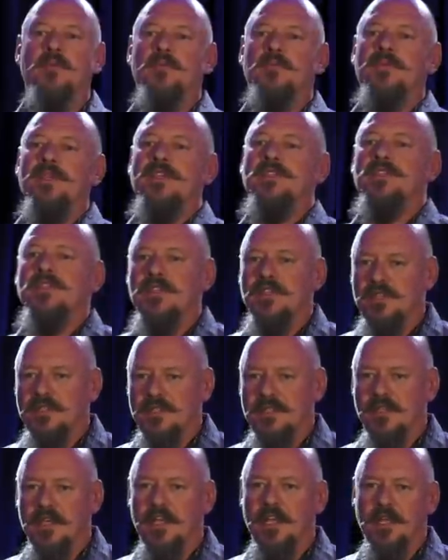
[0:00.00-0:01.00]
a
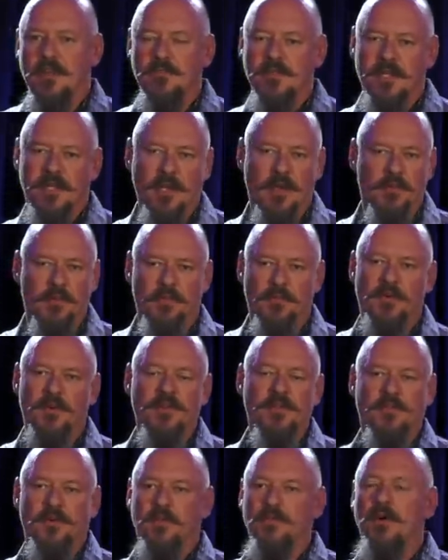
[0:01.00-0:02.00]
business and become a
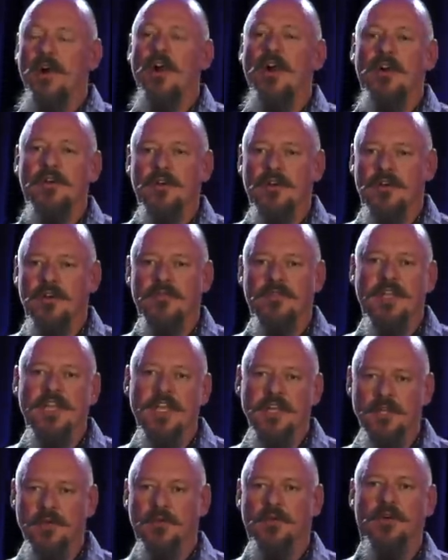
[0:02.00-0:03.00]
principal partner of
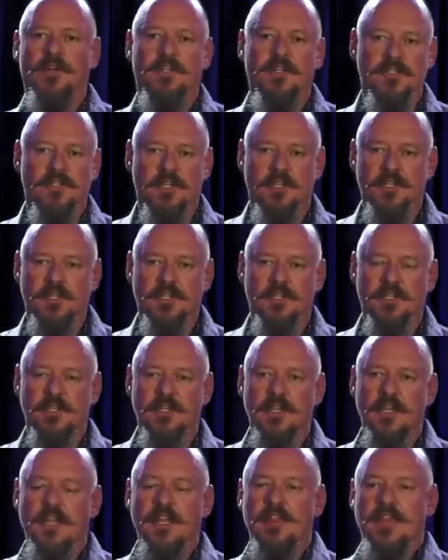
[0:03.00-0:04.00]
any organization
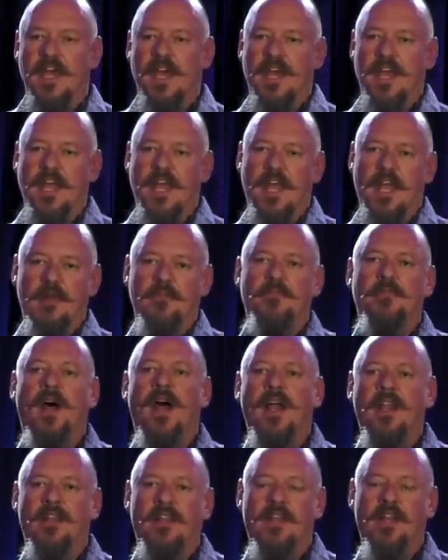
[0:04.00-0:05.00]
that had
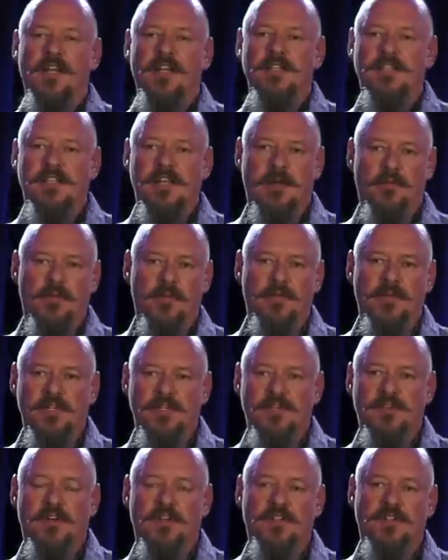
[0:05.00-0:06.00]
bylines that would be
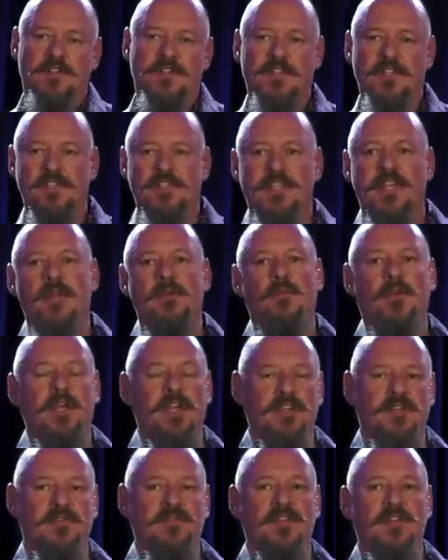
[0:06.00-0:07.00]
structured the same way
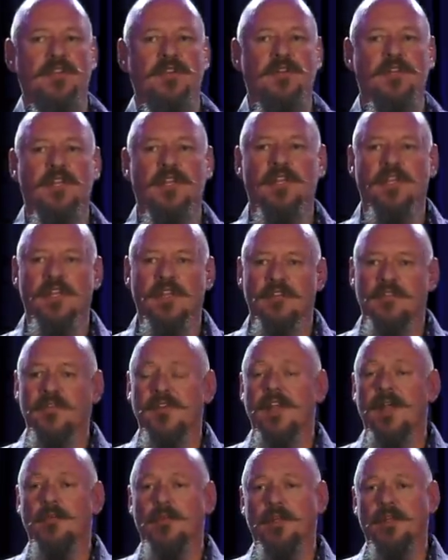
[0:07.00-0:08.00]
it's viewed in
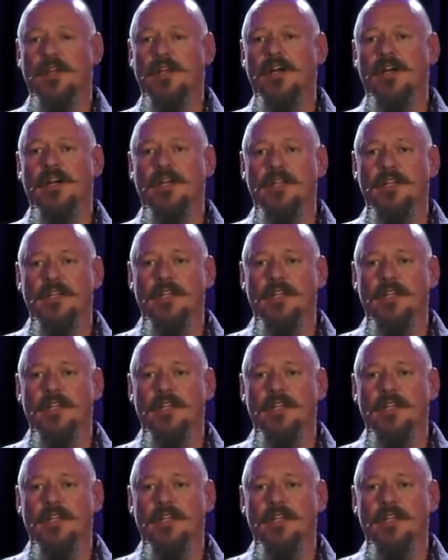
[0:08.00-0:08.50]
family law.